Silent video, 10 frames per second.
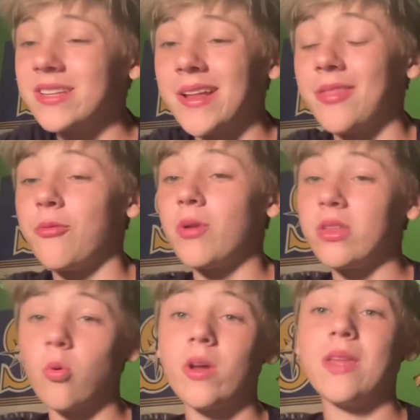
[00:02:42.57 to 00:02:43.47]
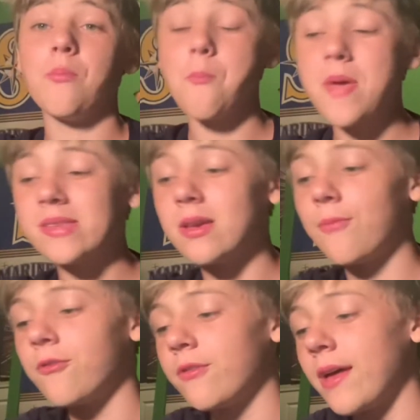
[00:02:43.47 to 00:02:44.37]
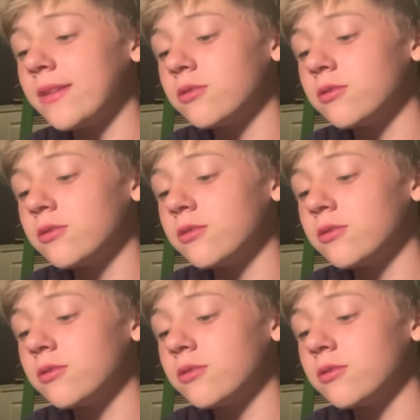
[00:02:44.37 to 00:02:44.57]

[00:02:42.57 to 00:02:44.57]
hitting 320 makes up for that.